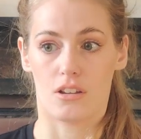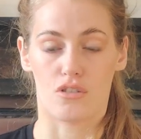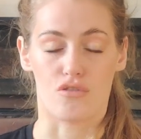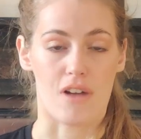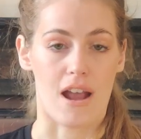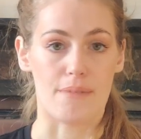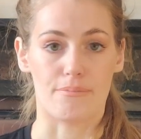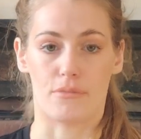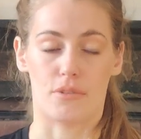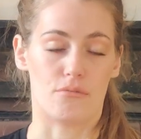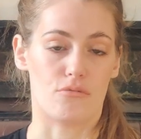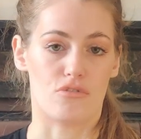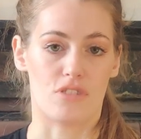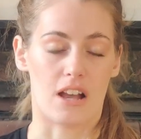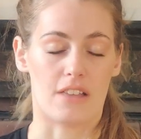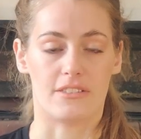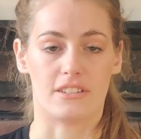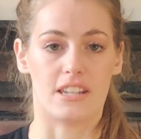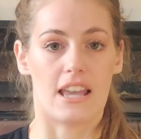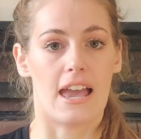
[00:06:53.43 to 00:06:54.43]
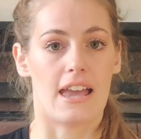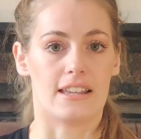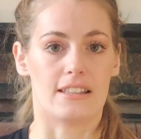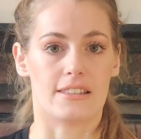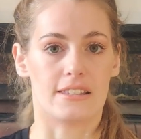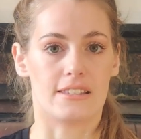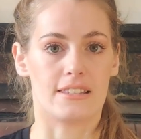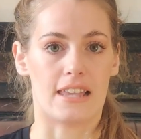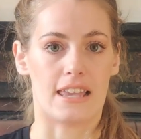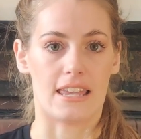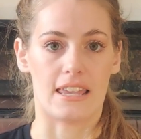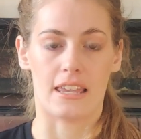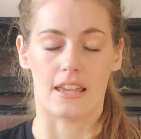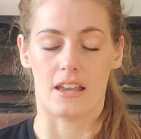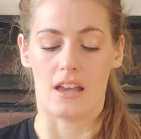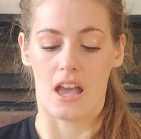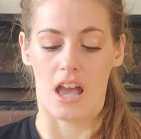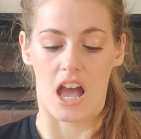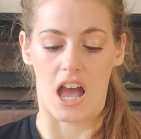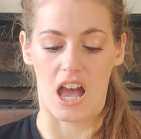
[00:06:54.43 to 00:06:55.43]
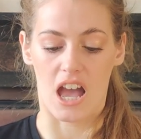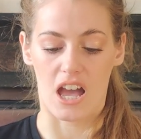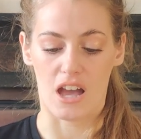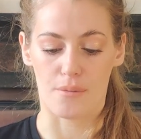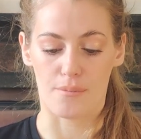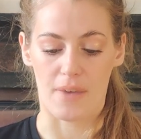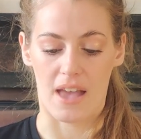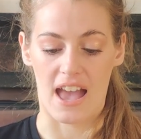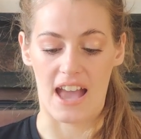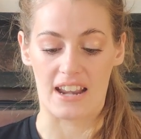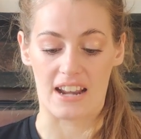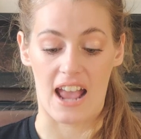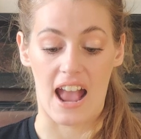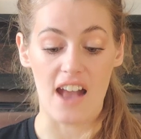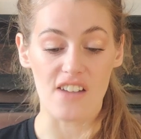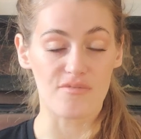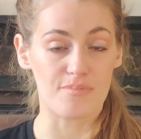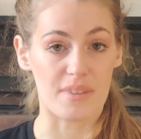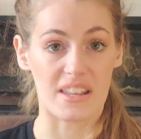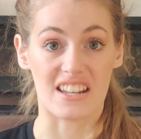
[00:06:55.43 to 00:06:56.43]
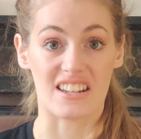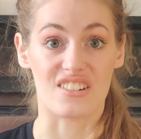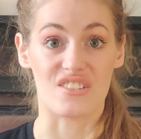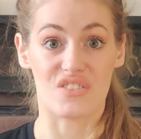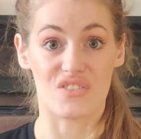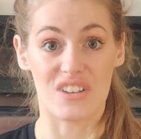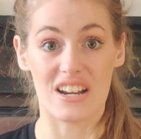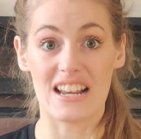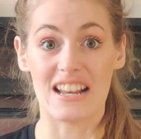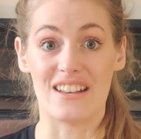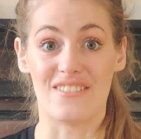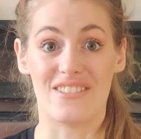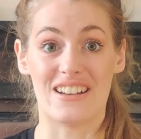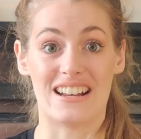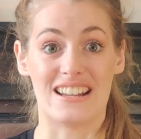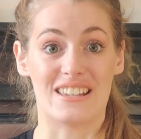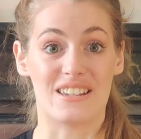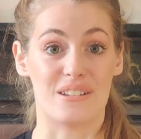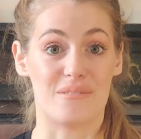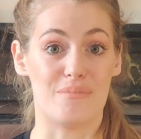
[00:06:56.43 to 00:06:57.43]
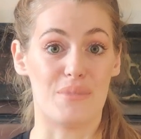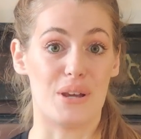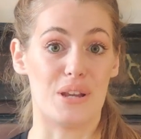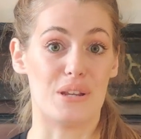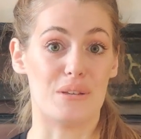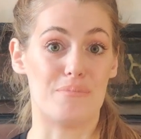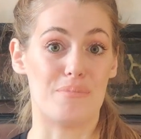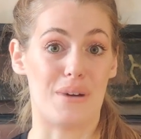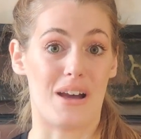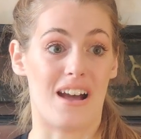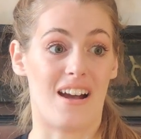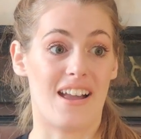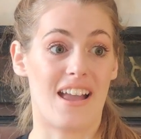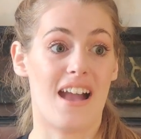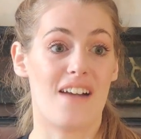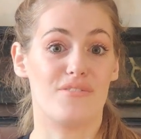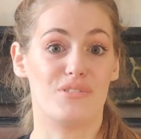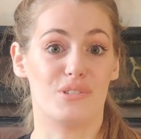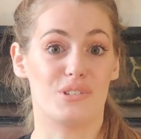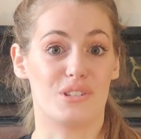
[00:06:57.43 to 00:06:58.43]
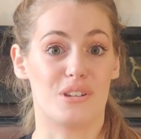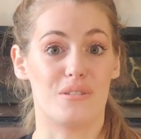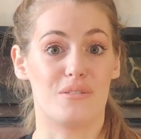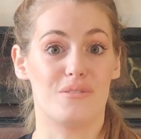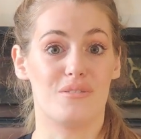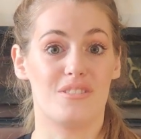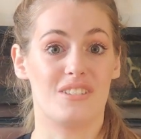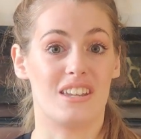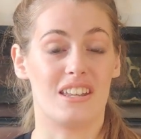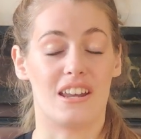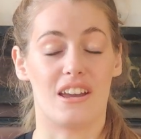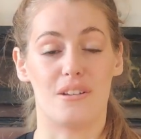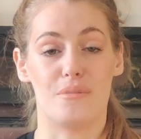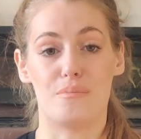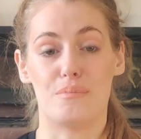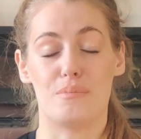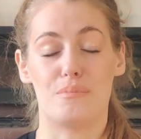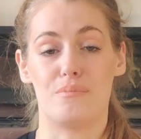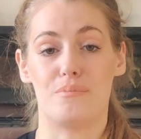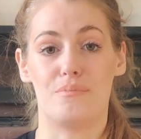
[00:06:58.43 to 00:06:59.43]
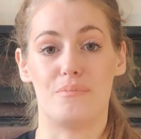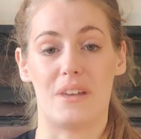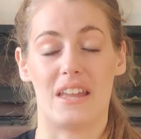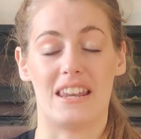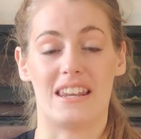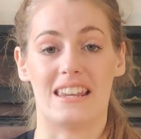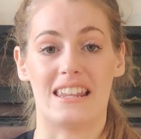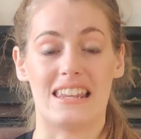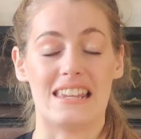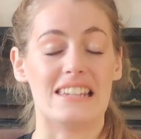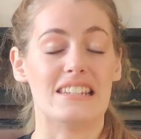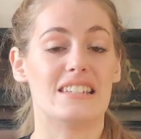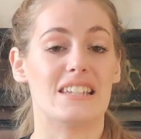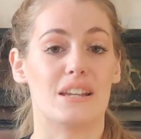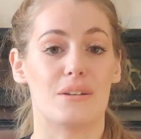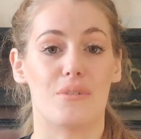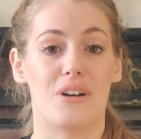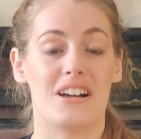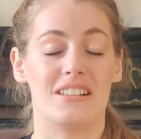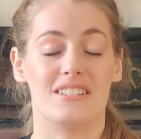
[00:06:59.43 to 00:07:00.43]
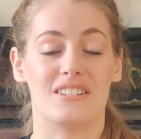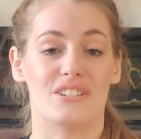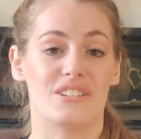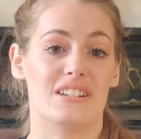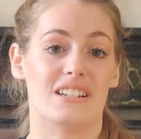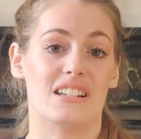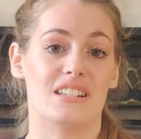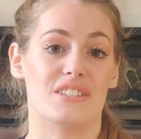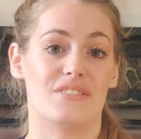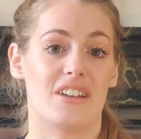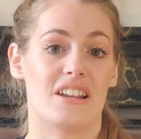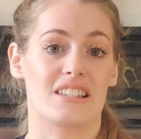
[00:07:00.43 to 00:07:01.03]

grab them throughout the day and see. And I have been in a really, really good mood, but I have also, you know, been eating well and doing loads of